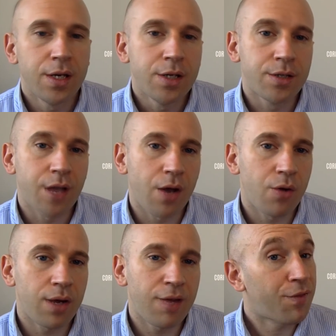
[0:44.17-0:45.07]

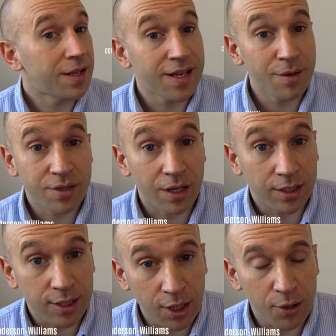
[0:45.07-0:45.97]
So if that sounds
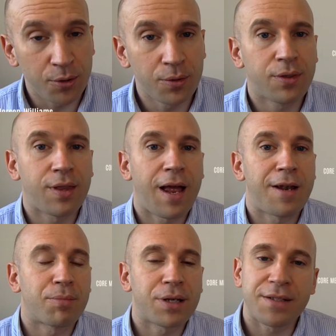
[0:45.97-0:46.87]
like you,
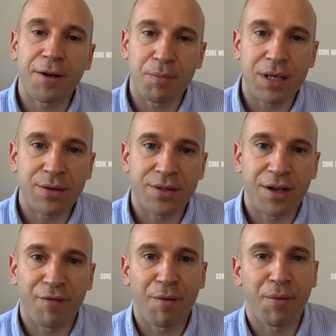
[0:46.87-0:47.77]
then please don't beat
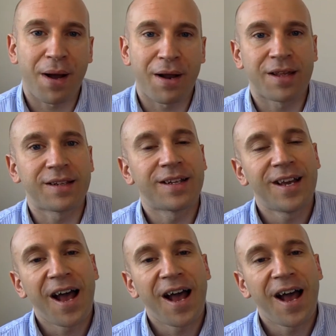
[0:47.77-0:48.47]
yourself up about it,